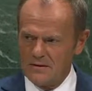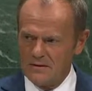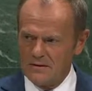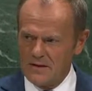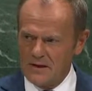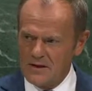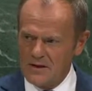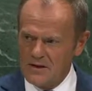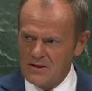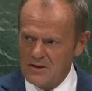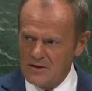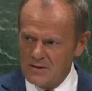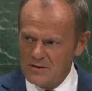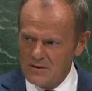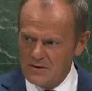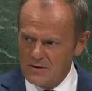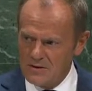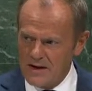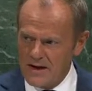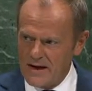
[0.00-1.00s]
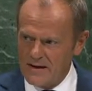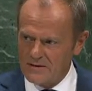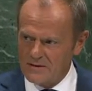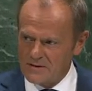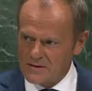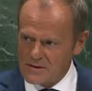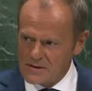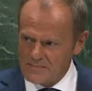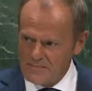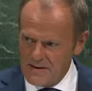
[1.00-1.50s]
the EU and
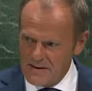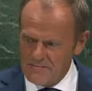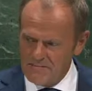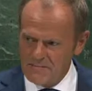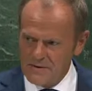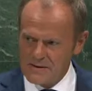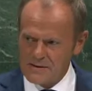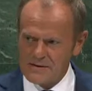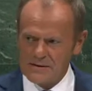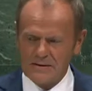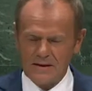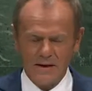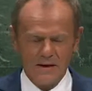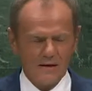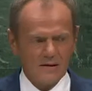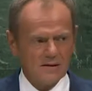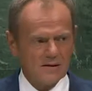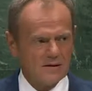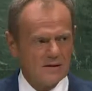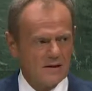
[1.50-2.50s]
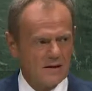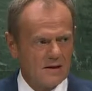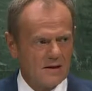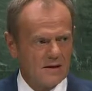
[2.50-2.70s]
its member states